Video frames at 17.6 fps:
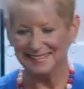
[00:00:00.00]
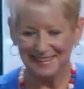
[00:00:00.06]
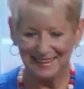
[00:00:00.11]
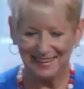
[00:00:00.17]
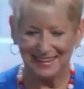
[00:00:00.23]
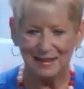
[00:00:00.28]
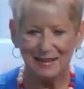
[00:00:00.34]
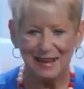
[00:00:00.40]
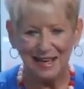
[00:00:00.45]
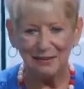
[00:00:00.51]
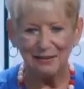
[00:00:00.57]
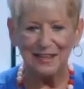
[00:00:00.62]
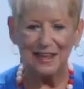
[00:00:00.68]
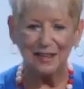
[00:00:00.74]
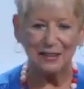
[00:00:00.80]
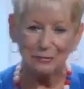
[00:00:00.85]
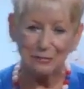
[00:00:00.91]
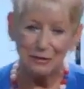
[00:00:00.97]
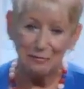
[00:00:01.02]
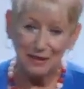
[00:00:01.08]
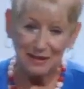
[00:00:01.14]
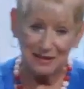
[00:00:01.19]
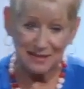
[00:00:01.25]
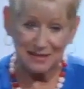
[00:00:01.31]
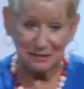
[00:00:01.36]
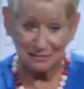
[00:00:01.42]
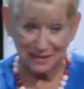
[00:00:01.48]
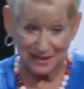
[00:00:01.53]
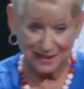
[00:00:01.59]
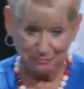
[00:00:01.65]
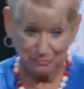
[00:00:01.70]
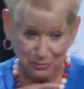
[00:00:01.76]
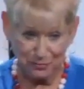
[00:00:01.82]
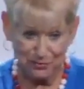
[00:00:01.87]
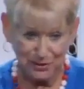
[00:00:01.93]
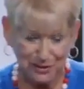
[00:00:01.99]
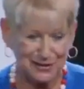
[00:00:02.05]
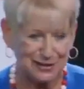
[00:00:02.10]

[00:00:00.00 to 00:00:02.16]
I only got 3 minutes, so we got to move this.